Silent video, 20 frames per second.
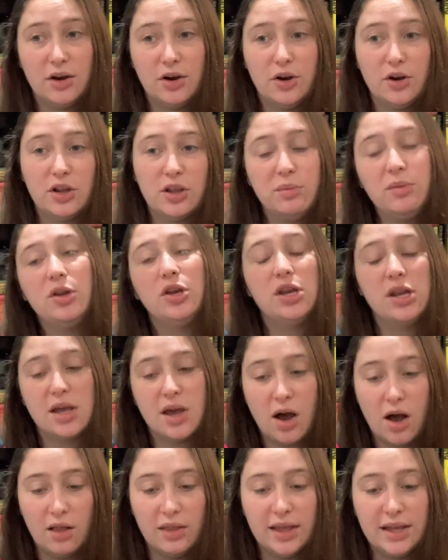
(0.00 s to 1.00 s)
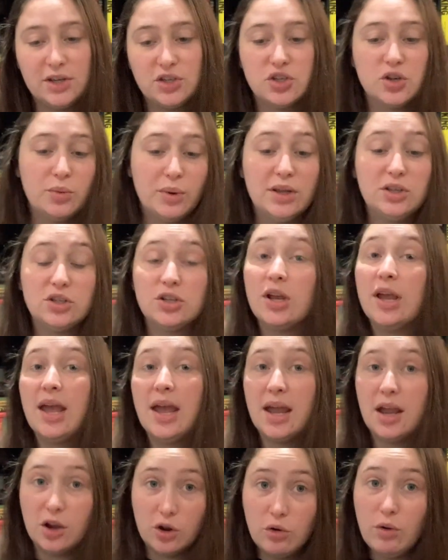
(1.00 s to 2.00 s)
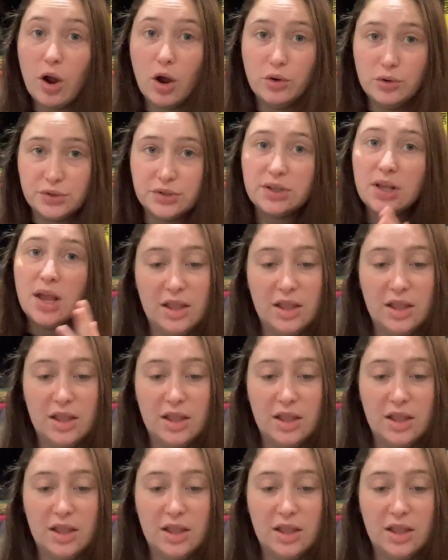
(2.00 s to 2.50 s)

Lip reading: her community college, which, gross.